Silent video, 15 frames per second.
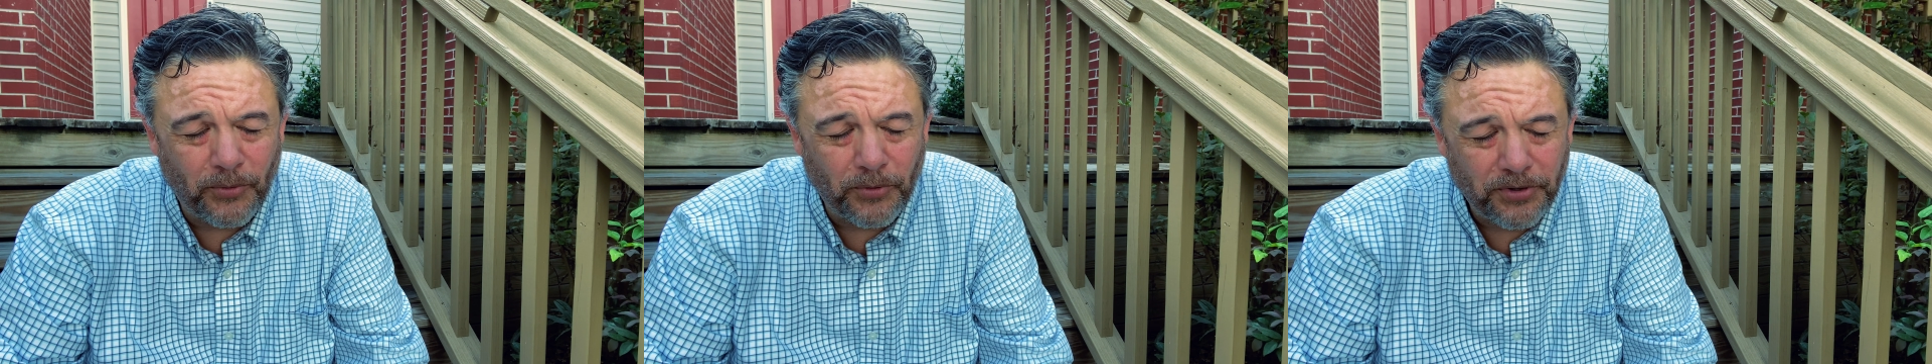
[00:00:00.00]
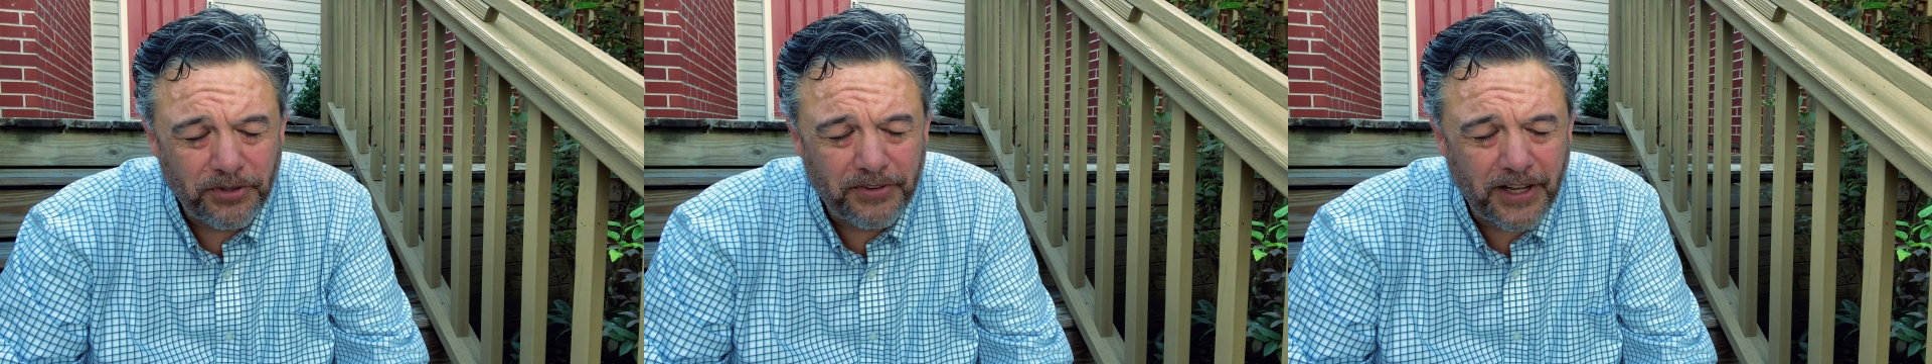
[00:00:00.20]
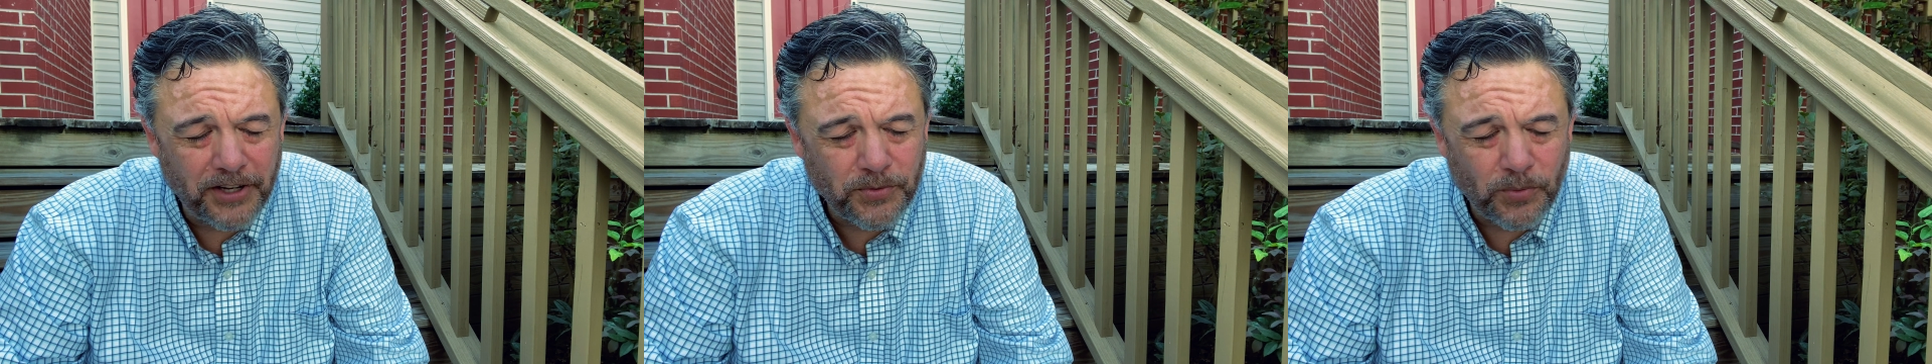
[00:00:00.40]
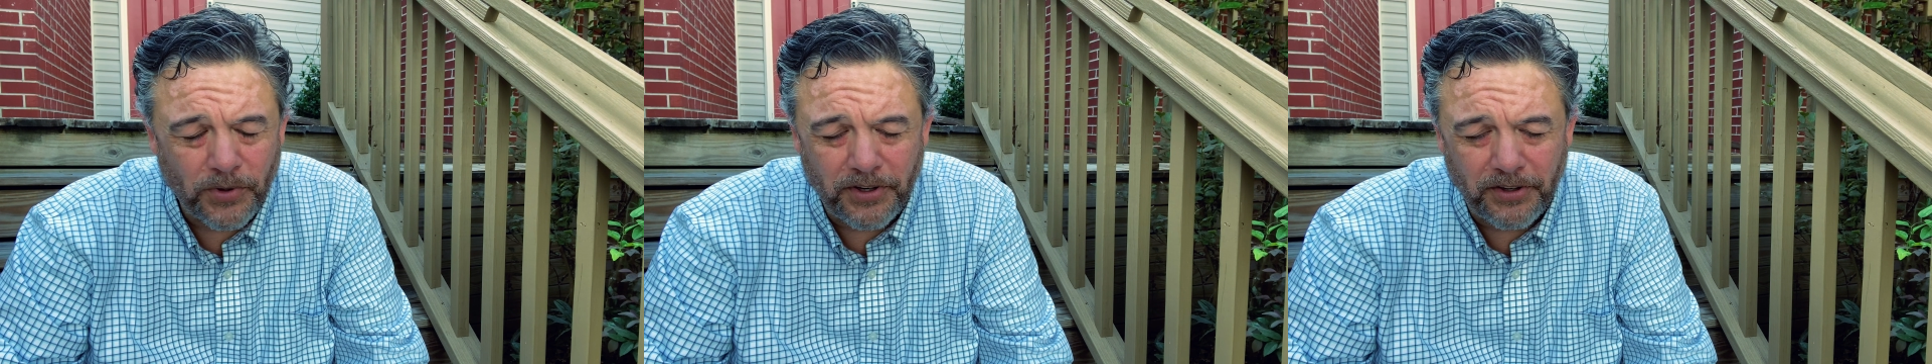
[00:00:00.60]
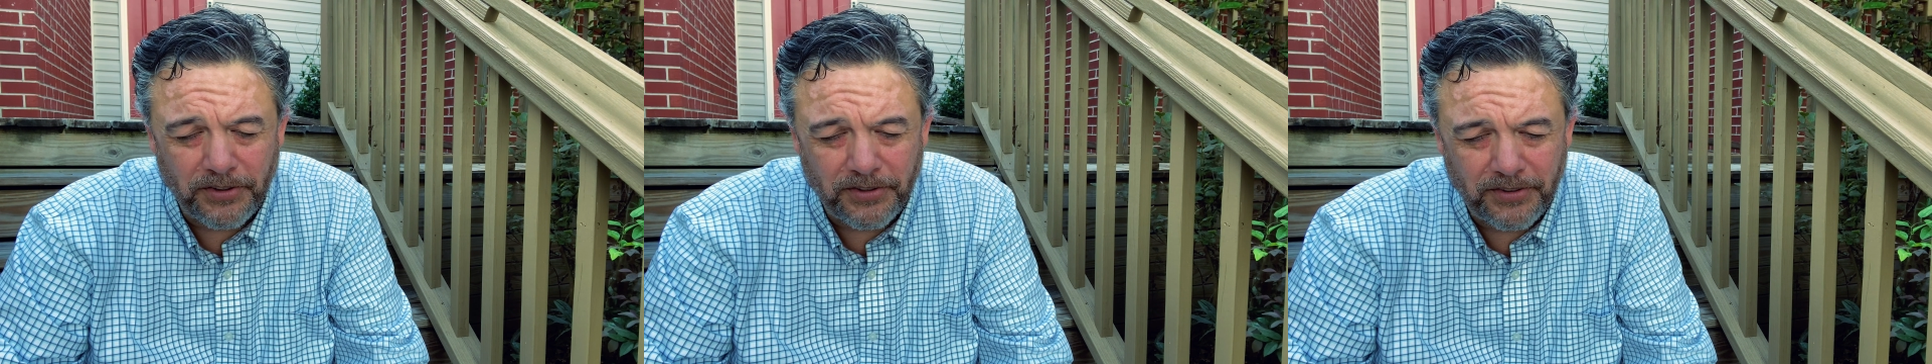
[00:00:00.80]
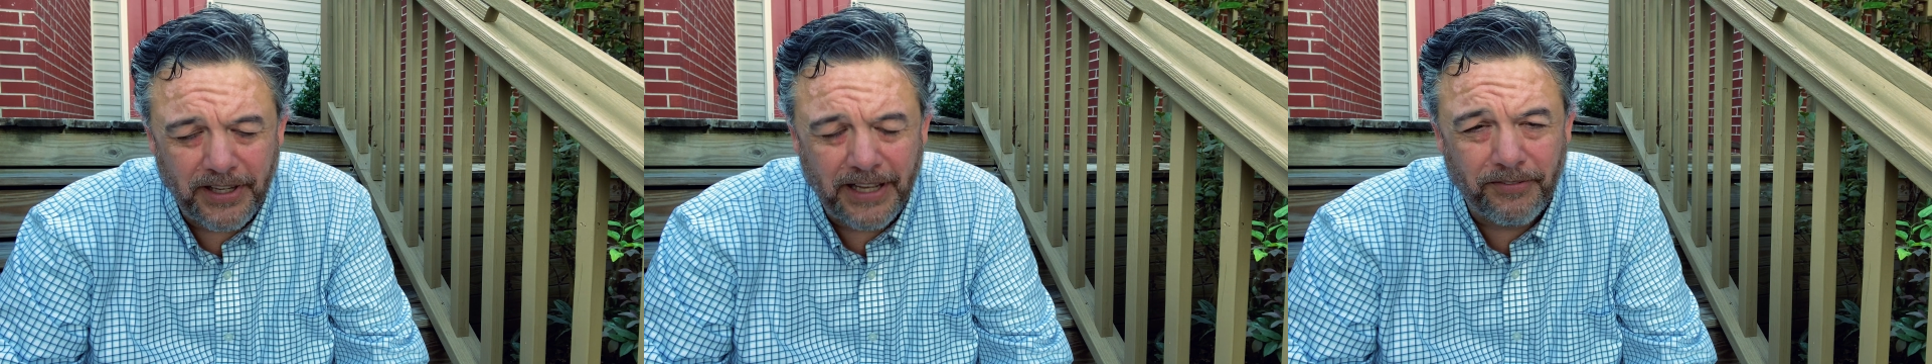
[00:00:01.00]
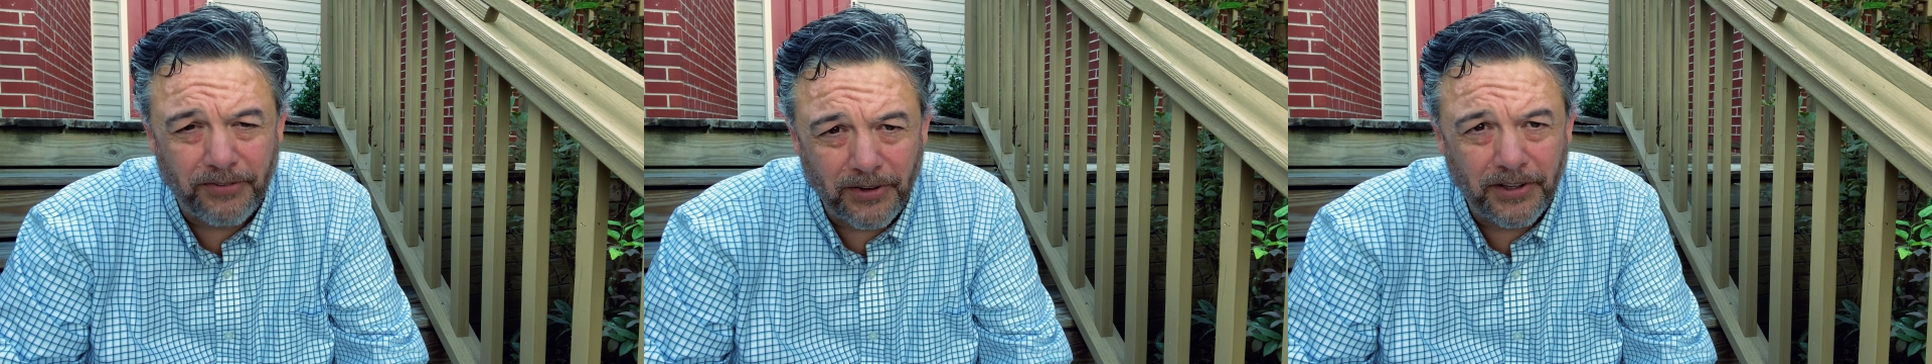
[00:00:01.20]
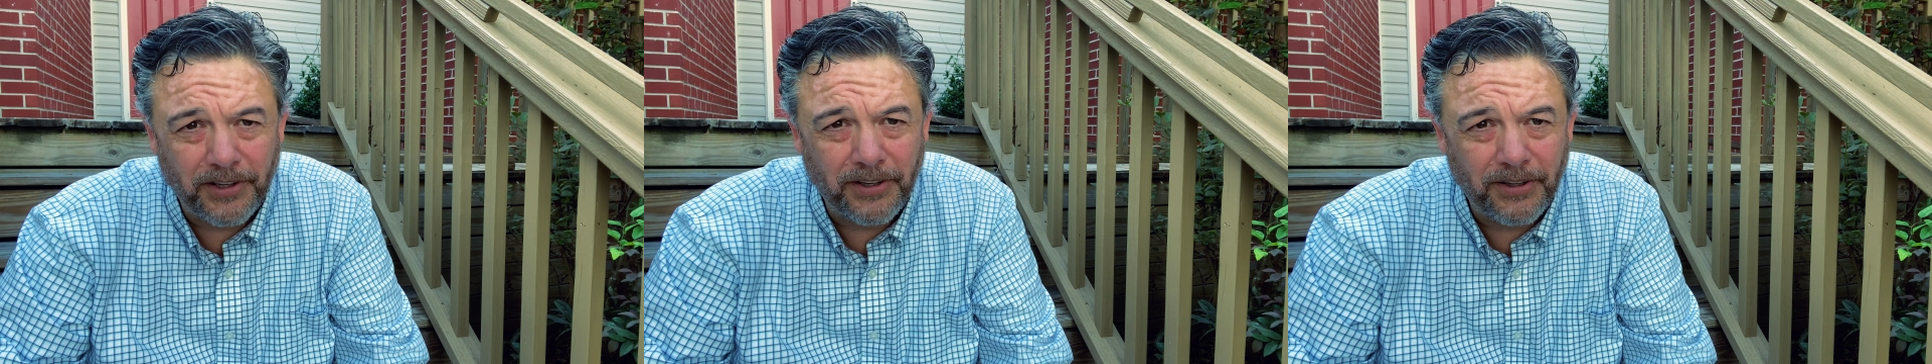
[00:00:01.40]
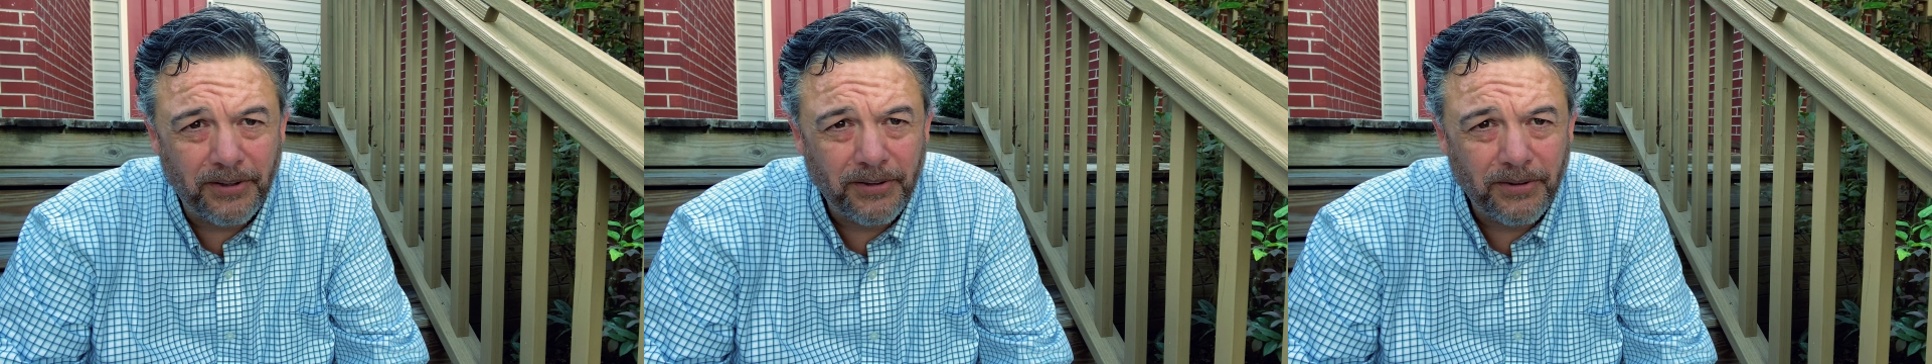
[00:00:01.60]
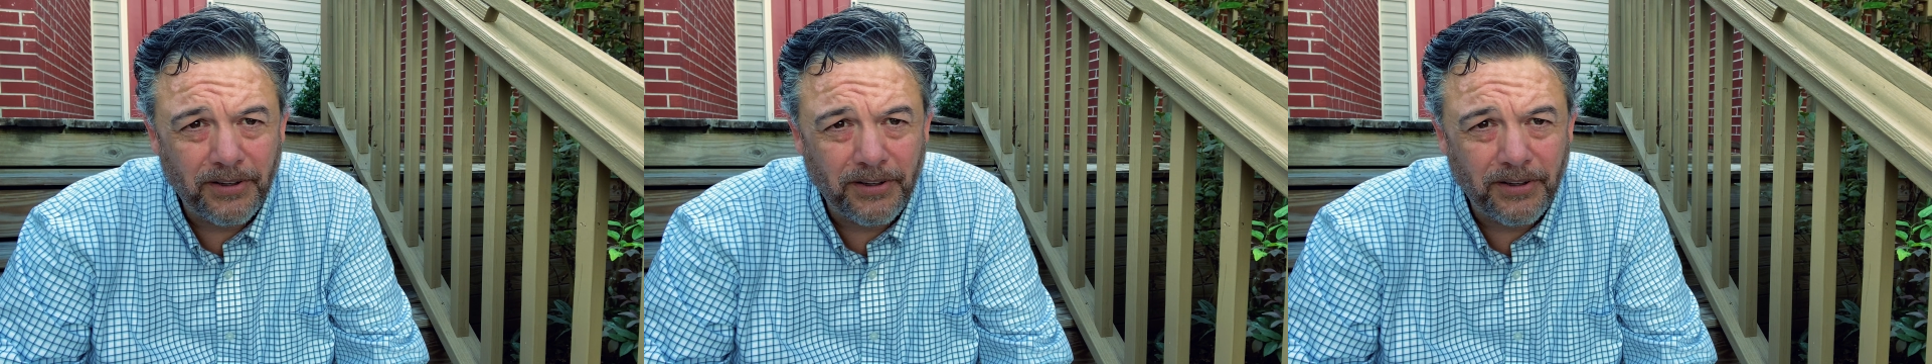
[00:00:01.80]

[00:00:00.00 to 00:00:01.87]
stage 1 is definitely